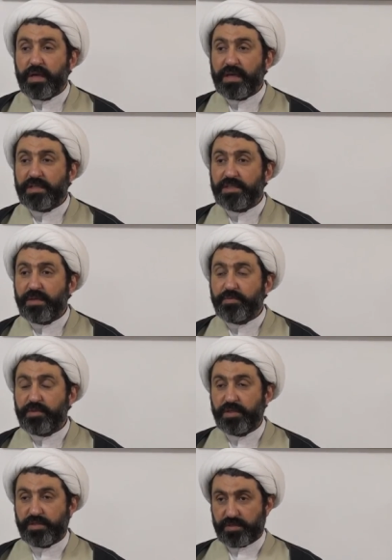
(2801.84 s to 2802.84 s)
accept
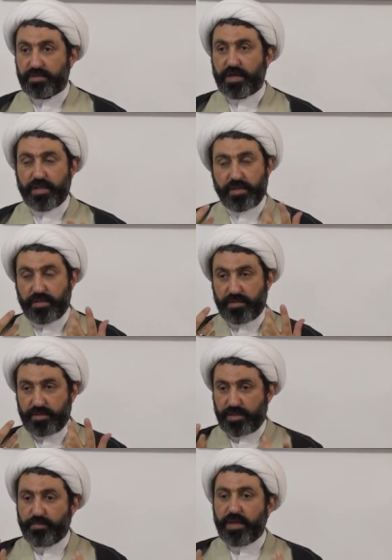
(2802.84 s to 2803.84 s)
this. I think
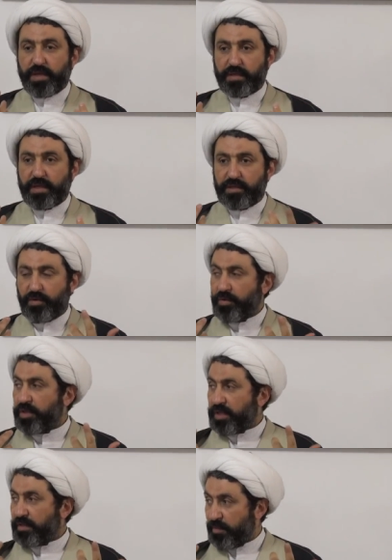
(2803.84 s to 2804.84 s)
this is the meaning. That the only
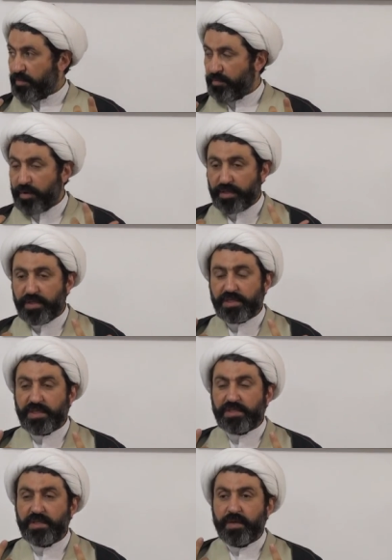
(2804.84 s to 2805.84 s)
thing that we mean by this
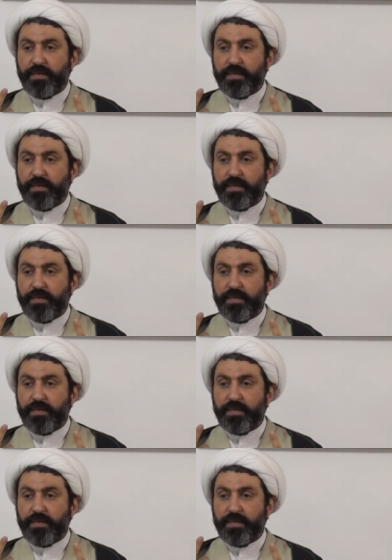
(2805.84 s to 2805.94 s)
is